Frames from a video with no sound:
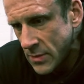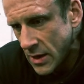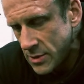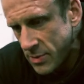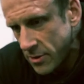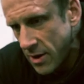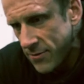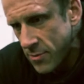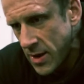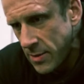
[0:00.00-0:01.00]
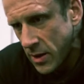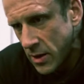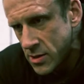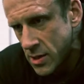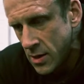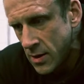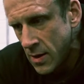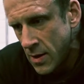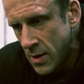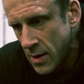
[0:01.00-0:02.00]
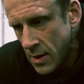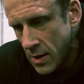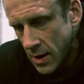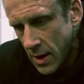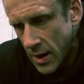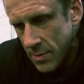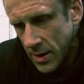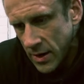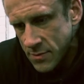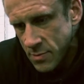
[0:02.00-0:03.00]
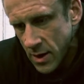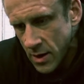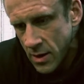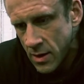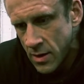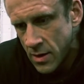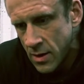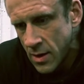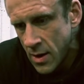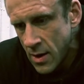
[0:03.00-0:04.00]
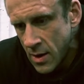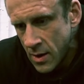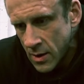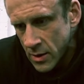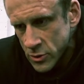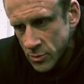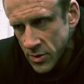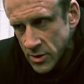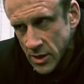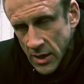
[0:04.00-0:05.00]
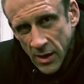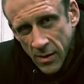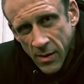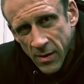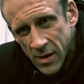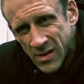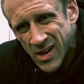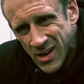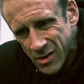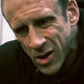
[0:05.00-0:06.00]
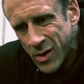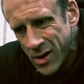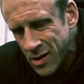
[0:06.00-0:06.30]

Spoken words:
it's been great for me because it gives me something to kind of continue doing.